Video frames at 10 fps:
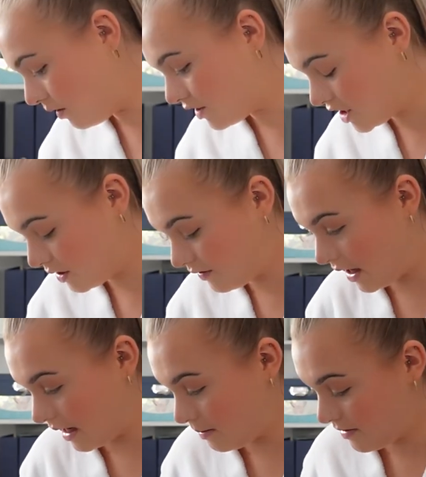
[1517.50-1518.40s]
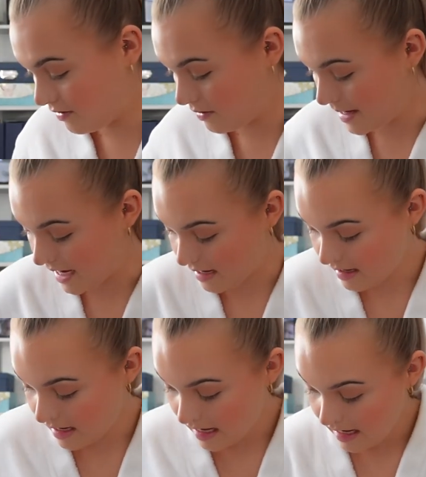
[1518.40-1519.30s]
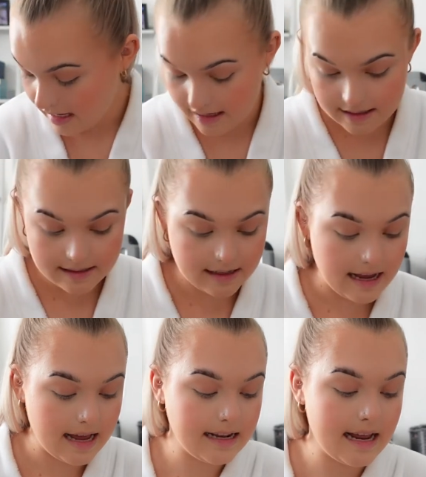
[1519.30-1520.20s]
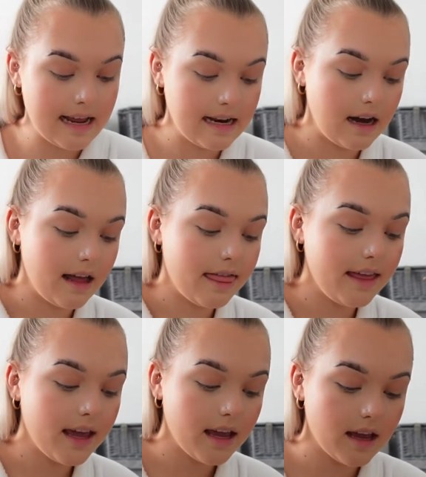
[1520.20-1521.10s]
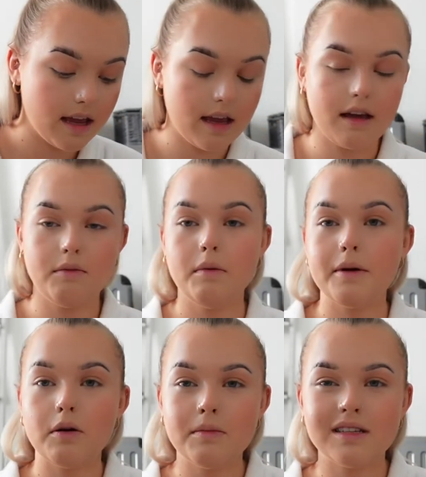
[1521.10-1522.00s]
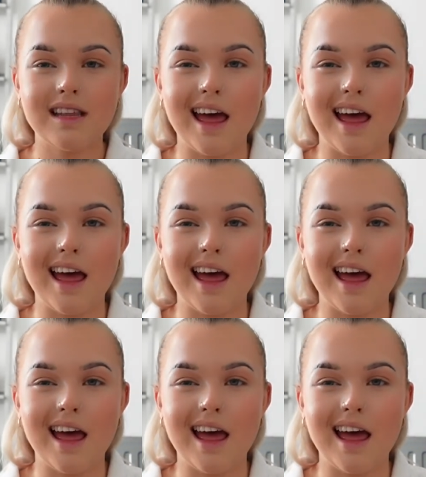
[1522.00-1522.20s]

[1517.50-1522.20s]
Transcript: more of a chill vibe for me. And then I think we'll be almost